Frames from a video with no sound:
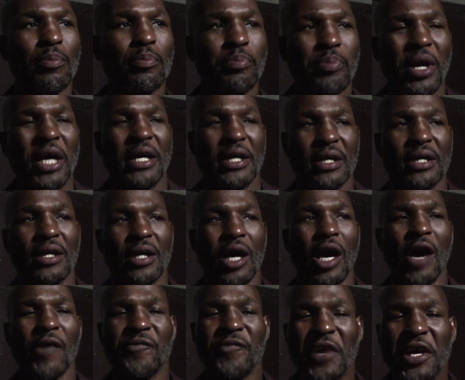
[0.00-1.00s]
but
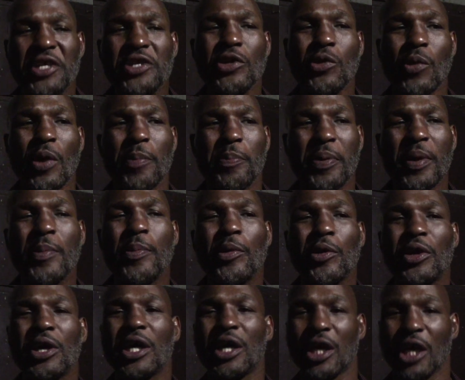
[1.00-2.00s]
a venue where
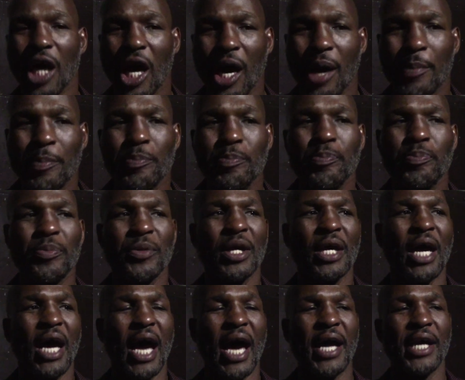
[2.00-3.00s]
people can come
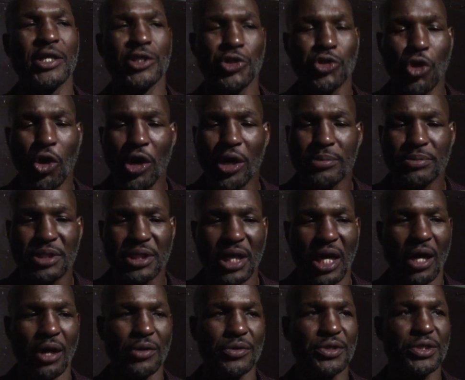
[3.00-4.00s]
and enjoy
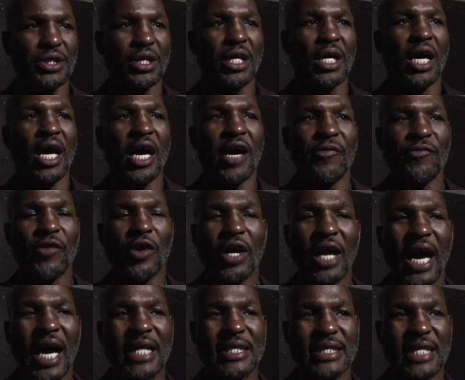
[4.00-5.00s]
themselves and
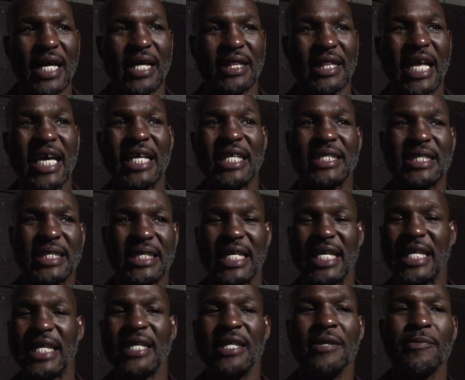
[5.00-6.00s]
realize that they can
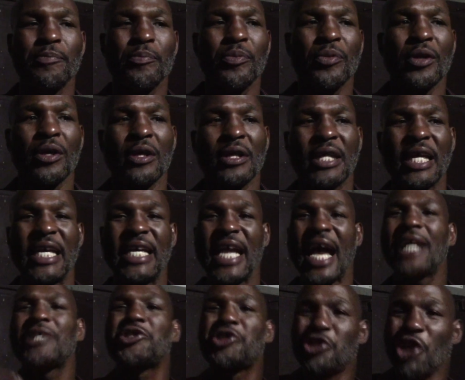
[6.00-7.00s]
see the
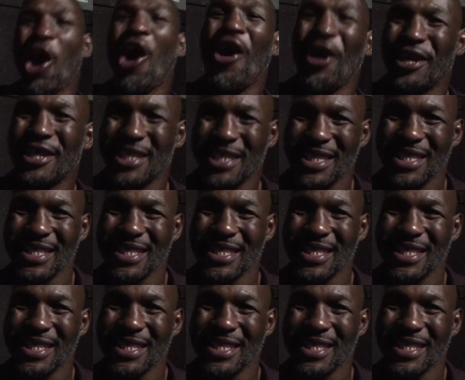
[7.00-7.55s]
next stars,